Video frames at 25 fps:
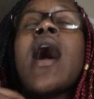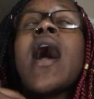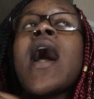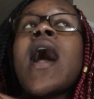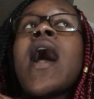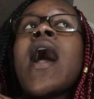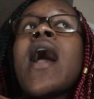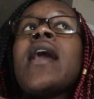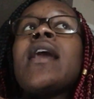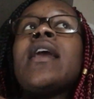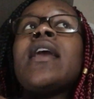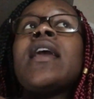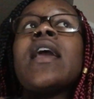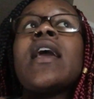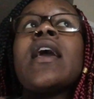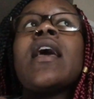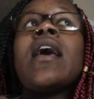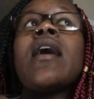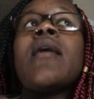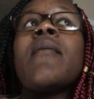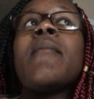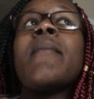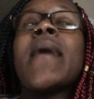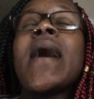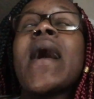I
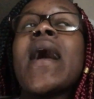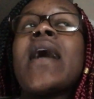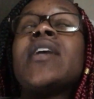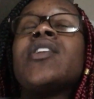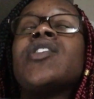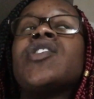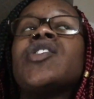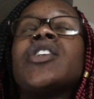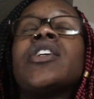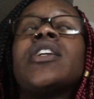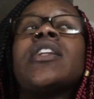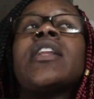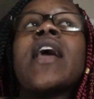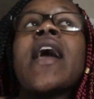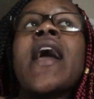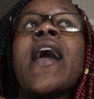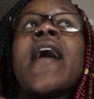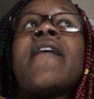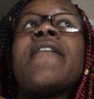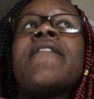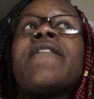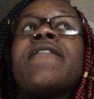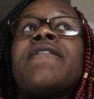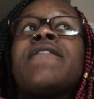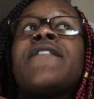can't imagine
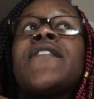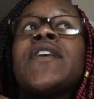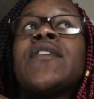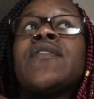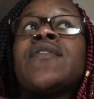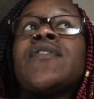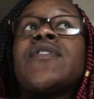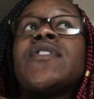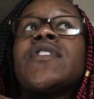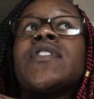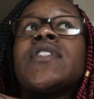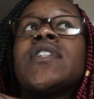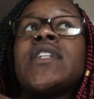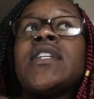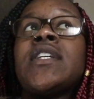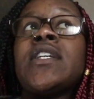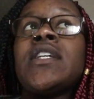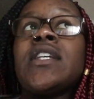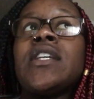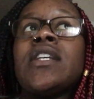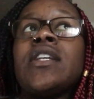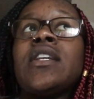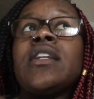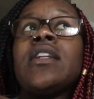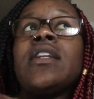at
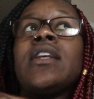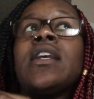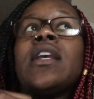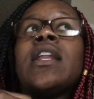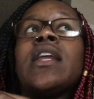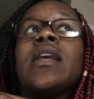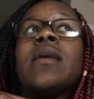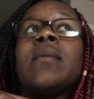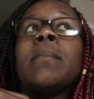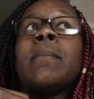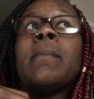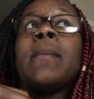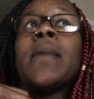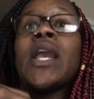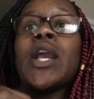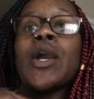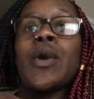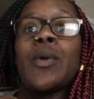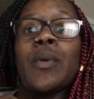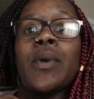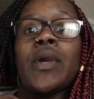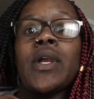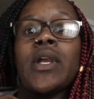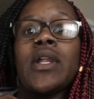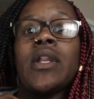15 getting
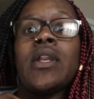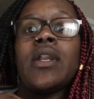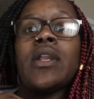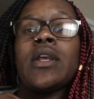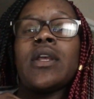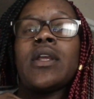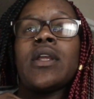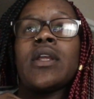married,